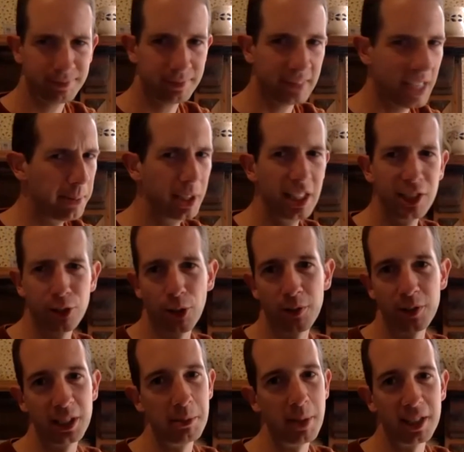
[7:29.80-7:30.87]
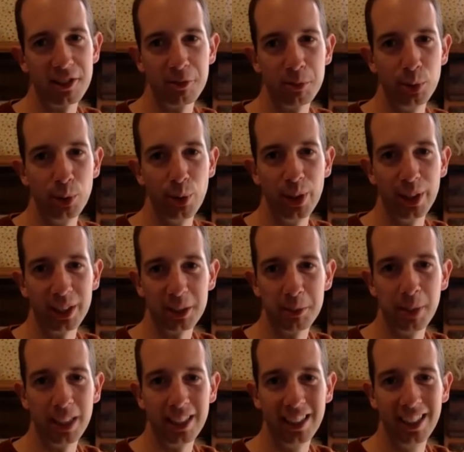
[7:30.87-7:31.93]
I mean, these are obviously massive broad things,
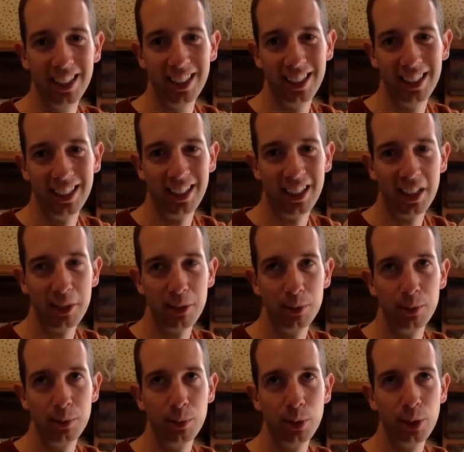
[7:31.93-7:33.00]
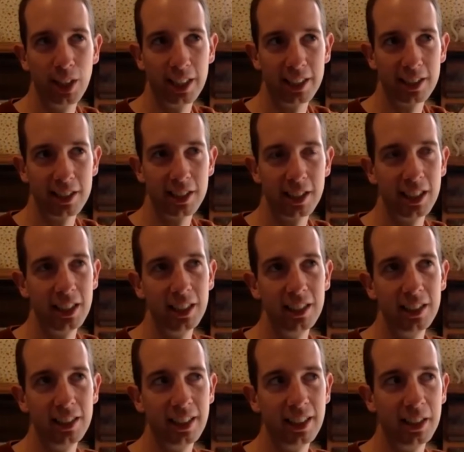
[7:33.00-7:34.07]
but I would like to see
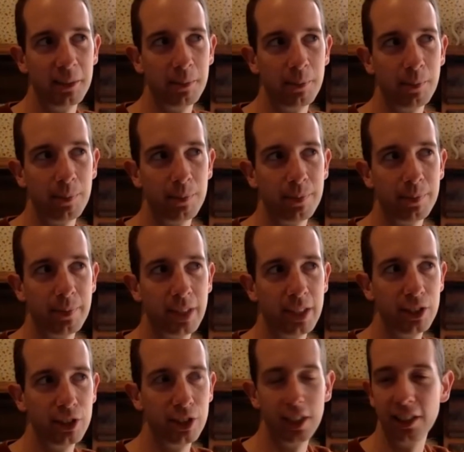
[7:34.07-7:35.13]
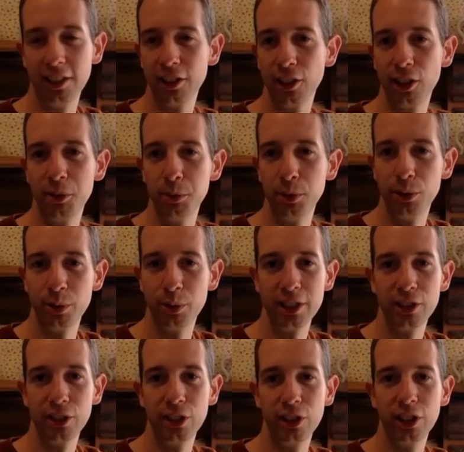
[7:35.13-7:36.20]
in New Zealand a lot more
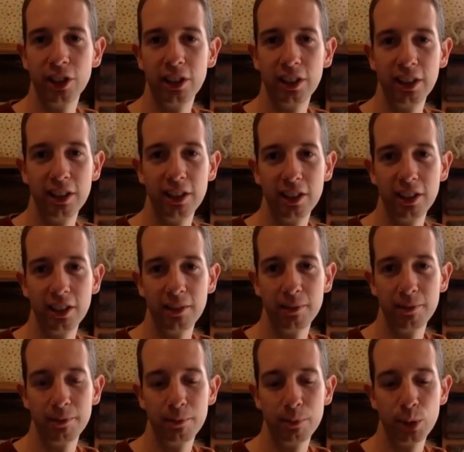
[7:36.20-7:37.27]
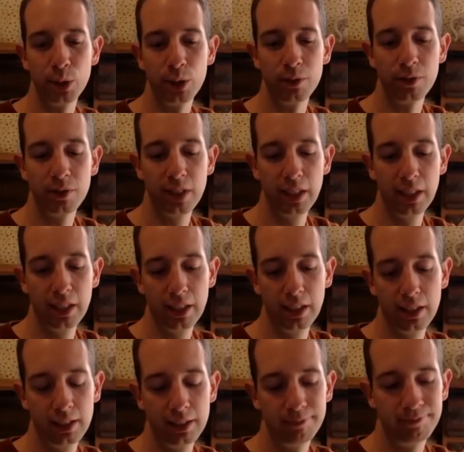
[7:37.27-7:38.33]
research into sort of
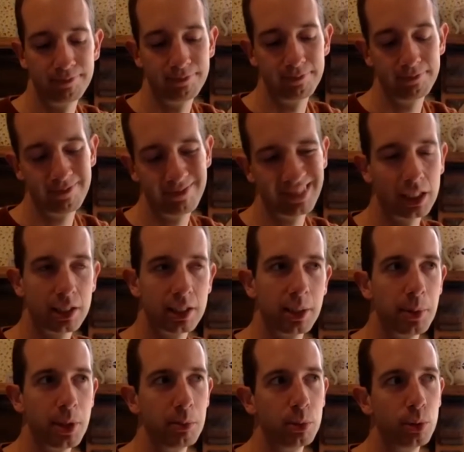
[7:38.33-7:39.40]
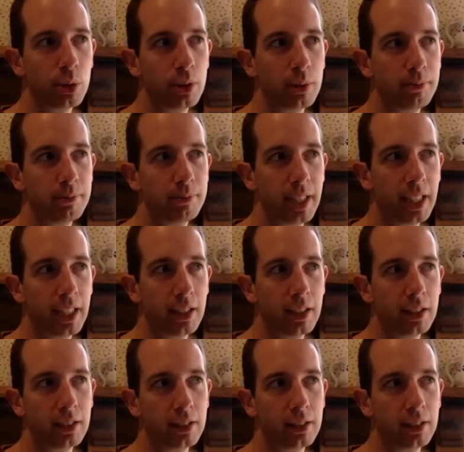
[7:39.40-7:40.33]
some of the more, I